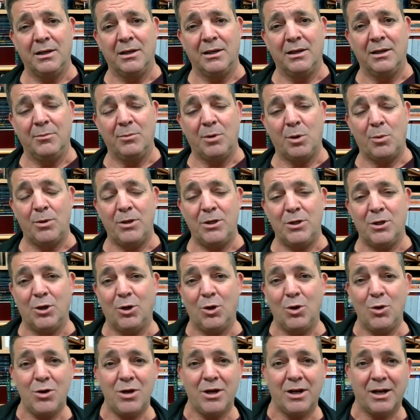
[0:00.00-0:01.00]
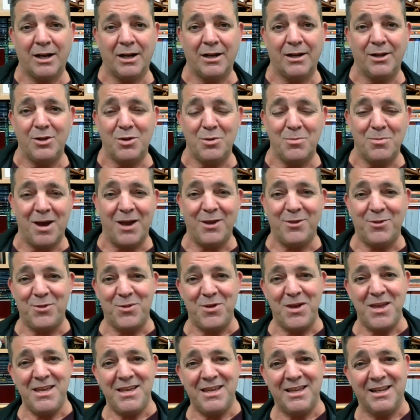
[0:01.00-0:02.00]
but when you look at it, you may
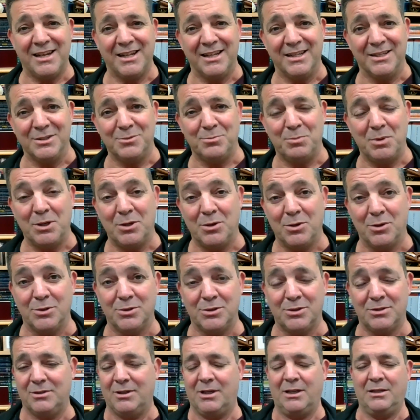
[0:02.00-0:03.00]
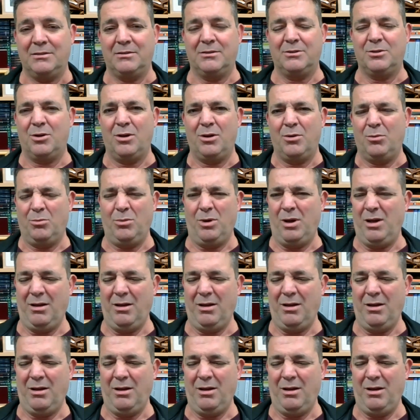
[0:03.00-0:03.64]
think it is, because it's like,